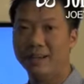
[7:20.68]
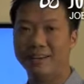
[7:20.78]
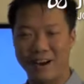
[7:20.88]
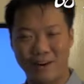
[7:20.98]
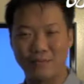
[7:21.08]

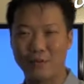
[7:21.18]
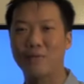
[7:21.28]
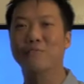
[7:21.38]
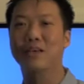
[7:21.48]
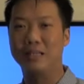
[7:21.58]
Now,
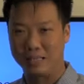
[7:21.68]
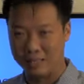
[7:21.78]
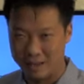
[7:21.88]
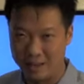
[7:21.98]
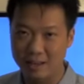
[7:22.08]

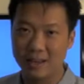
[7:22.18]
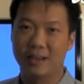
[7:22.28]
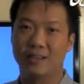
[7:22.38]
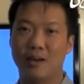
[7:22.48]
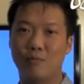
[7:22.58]
obviously,
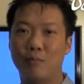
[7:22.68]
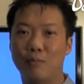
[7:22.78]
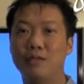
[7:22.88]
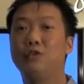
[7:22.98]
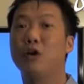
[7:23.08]
there will
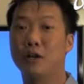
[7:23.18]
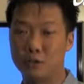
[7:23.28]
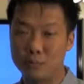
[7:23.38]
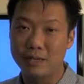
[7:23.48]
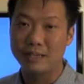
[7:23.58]
be
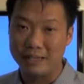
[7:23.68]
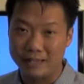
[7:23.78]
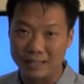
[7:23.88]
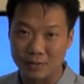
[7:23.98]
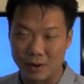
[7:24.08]
judgment in
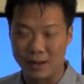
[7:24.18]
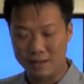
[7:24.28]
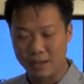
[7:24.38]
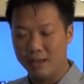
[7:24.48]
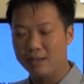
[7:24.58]
this,
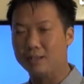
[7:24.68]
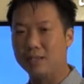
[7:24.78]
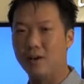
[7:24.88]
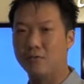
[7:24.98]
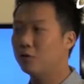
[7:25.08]
right? You
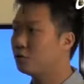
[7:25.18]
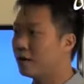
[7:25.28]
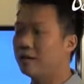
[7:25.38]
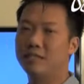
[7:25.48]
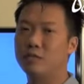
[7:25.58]
see, of course you
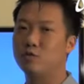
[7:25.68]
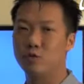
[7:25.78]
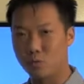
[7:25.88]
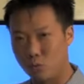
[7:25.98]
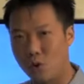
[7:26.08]
can't see through
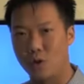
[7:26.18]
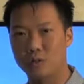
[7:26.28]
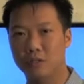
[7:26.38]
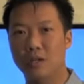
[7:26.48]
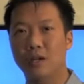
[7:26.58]
the walls.